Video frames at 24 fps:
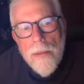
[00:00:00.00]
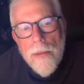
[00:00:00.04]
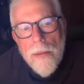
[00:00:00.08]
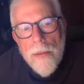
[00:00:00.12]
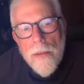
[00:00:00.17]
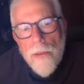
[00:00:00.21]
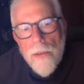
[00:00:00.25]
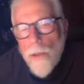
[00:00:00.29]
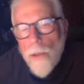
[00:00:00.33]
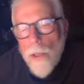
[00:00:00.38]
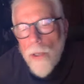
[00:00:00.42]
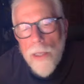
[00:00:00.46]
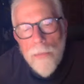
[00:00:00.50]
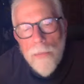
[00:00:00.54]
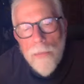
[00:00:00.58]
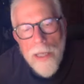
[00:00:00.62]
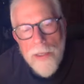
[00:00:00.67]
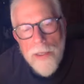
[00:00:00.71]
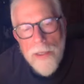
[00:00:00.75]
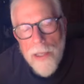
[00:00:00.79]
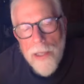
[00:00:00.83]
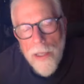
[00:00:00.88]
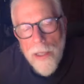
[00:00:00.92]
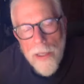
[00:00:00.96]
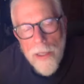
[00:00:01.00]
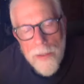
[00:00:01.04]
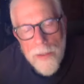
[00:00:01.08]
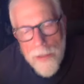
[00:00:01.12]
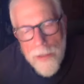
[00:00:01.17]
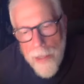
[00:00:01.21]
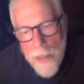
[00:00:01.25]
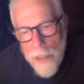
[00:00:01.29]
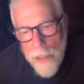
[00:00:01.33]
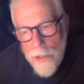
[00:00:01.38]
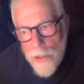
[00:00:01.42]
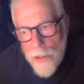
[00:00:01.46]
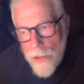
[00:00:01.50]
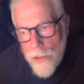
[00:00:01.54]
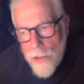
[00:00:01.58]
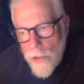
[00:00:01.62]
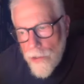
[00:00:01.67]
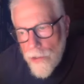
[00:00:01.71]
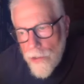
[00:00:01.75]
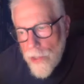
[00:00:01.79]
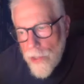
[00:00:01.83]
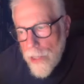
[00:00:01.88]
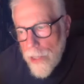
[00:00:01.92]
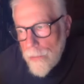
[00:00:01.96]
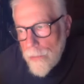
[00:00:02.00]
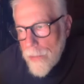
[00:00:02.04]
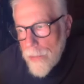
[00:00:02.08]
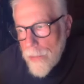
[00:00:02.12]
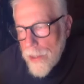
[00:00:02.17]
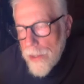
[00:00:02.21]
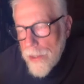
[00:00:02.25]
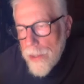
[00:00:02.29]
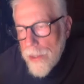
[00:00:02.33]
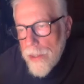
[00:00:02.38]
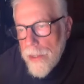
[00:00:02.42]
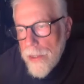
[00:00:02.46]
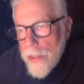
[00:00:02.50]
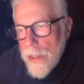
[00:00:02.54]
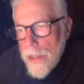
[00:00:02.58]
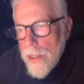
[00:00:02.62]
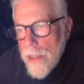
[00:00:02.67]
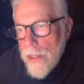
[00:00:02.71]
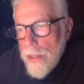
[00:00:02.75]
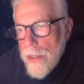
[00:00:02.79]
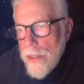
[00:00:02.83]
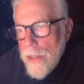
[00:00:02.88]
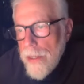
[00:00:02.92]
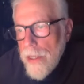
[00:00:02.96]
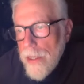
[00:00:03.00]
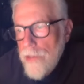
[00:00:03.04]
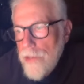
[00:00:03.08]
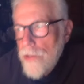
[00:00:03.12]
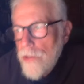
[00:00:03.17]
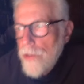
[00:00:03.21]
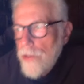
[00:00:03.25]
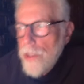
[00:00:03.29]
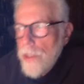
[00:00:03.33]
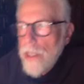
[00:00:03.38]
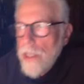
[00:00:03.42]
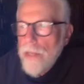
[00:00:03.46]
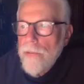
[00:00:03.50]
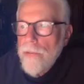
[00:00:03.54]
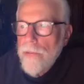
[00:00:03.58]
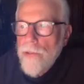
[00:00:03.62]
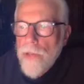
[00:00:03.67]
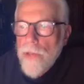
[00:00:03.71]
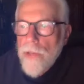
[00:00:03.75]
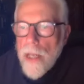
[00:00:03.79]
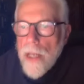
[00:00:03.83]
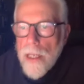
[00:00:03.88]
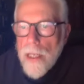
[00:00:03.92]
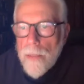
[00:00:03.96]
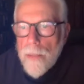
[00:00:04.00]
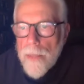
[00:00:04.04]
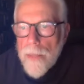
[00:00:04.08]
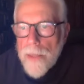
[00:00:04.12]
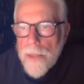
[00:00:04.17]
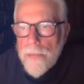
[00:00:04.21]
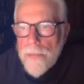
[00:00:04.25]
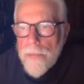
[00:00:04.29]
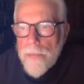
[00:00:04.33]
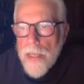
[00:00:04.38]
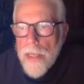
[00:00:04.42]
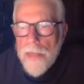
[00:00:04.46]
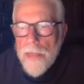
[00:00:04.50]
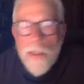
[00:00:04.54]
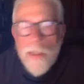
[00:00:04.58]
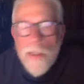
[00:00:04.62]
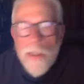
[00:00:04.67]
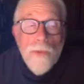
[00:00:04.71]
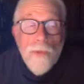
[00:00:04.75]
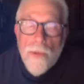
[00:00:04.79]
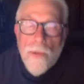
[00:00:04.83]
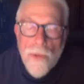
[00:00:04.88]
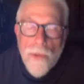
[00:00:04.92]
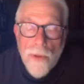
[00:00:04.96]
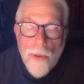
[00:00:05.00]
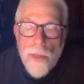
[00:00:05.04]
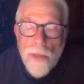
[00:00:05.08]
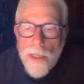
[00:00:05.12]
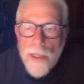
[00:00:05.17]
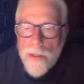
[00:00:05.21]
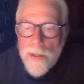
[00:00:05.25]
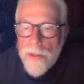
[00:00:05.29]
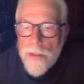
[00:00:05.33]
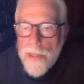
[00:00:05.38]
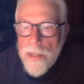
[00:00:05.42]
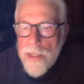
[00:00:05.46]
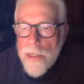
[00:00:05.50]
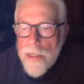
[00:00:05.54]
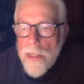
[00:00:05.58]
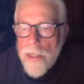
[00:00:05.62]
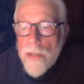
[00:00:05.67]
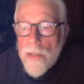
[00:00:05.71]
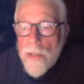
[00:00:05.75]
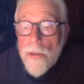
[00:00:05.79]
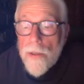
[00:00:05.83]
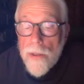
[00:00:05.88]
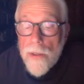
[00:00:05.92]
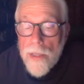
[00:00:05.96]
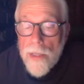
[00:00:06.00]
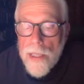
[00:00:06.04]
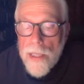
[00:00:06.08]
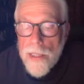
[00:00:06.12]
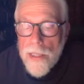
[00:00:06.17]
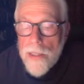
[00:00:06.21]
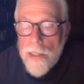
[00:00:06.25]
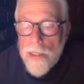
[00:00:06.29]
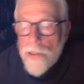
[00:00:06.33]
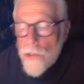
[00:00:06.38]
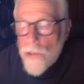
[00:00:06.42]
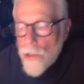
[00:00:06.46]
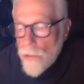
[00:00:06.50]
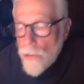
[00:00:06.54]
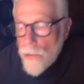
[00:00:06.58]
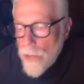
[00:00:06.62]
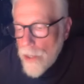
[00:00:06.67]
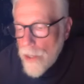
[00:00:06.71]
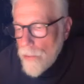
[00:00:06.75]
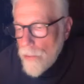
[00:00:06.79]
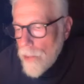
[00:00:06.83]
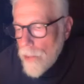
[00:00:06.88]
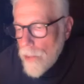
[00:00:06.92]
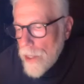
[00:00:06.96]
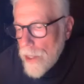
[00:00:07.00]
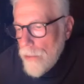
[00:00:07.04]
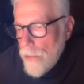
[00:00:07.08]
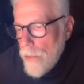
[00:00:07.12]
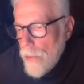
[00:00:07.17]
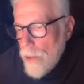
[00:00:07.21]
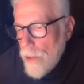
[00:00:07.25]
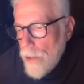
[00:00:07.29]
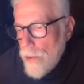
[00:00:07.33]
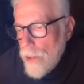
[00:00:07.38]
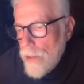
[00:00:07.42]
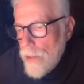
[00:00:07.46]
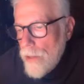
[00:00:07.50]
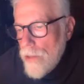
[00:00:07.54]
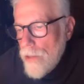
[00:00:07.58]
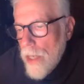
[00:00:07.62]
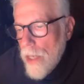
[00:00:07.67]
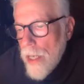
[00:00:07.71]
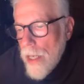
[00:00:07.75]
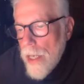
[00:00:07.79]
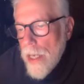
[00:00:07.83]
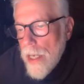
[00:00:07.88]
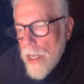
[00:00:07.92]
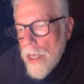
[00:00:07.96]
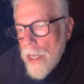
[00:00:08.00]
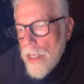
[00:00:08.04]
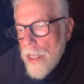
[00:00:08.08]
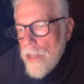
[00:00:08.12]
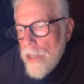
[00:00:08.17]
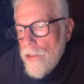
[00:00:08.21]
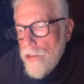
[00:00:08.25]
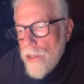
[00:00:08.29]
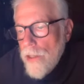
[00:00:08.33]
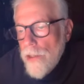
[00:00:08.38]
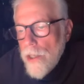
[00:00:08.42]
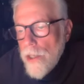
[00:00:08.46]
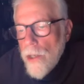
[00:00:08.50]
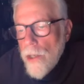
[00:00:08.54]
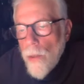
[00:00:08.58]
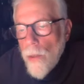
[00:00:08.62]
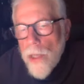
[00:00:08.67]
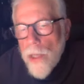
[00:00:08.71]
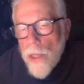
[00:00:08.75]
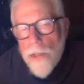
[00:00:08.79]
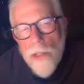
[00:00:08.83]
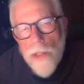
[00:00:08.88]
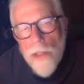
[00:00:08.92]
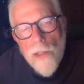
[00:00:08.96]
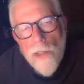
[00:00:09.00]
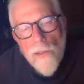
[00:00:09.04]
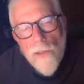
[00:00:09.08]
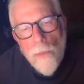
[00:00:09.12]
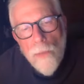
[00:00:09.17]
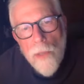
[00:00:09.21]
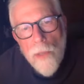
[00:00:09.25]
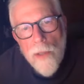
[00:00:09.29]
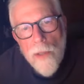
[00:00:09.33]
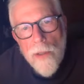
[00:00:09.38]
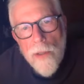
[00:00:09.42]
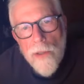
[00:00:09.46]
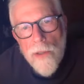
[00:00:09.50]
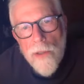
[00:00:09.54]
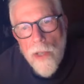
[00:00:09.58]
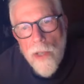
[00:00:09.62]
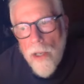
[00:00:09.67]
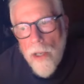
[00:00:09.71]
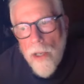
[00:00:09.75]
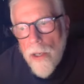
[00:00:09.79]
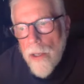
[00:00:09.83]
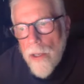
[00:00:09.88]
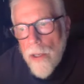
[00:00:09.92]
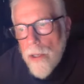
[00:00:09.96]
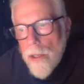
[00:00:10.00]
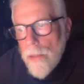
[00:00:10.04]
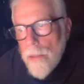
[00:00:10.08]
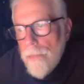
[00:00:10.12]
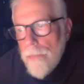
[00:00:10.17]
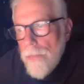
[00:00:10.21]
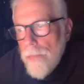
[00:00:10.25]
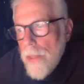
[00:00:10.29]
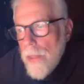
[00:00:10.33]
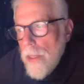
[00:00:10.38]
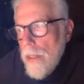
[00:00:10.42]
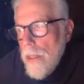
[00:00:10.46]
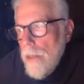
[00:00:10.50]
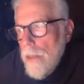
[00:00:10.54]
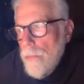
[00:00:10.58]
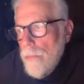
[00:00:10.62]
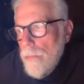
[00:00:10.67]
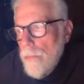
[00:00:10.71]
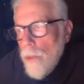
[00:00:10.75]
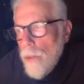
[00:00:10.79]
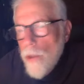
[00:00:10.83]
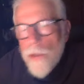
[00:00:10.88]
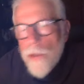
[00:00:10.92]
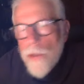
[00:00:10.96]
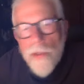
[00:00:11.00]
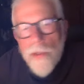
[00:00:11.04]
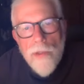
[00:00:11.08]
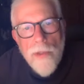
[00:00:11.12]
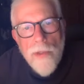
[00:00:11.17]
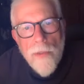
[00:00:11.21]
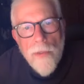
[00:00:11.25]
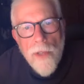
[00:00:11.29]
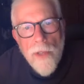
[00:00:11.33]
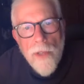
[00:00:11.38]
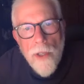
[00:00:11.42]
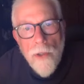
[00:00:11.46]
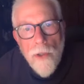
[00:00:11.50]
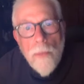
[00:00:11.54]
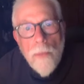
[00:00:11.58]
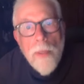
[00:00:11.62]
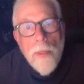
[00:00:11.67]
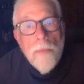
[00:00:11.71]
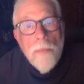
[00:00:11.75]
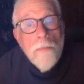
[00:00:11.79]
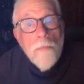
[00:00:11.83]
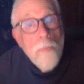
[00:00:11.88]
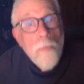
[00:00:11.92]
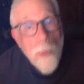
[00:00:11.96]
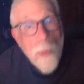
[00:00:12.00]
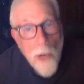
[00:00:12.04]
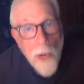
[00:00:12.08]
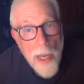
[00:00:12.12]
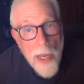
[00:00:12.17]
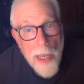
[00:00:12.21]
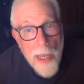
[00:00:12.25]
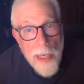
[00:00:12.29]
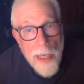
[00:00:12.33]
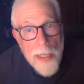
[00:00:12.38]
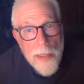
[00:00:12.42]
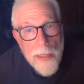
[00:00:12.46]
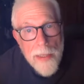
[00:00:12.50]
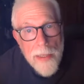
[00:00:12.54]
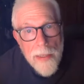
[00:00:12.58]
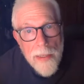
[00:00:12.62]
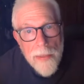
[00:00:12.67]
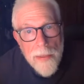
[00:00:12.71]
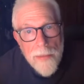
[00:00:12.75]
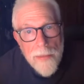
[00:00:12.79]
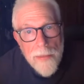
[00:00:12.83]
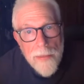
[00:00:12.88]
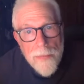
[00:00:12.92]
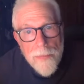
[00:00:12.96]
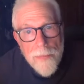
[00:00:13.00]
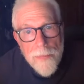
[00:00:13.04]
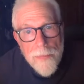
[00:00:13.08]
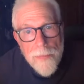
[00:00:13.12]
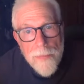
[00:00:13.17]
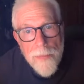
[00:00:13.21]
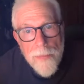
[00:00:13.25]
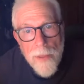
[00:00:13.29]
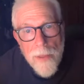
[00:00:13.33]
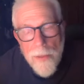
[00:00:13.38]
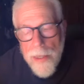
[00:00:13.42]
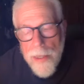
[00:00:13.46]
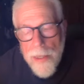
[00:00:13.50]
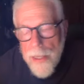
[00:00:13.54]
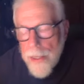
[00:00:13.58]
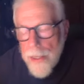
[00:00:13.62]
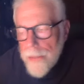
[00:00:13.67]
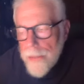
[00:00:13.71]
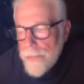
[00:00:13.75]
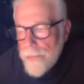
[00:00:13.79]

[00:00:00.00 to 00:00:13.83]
Crowley made the audacious statement in the Lesser Key of Solomon, and this was early in his career when he wrote this. He said the Goetic spirits are portions of the human brain, okay?